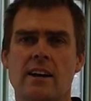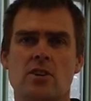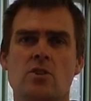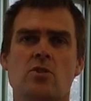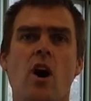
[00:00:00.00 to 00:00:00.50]

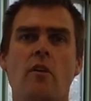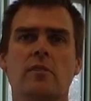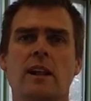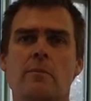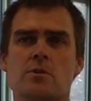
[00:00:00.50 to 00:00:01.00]
Kew Golf
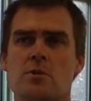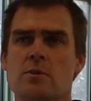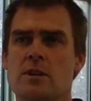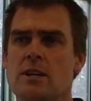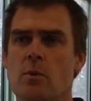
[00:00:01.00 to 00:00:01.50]
Club to
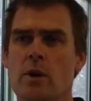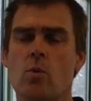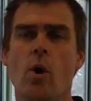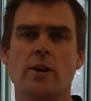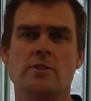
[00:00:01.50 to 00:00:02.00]
be, we're
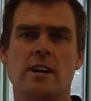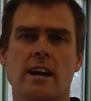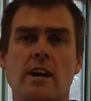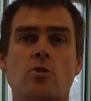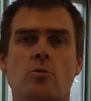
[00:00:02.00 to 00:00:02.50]
quite
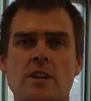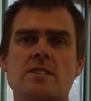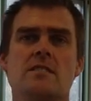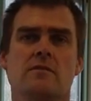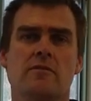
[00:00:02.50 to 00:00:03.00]

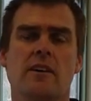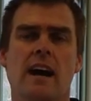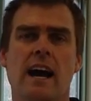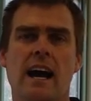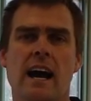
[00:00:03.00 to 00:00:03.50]
aggressive
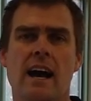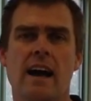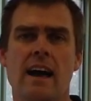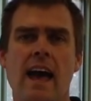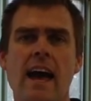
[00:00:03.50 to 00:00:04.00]

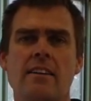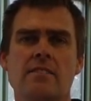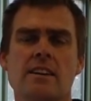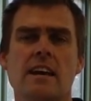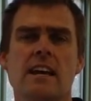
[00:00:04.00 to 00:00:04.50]
at it,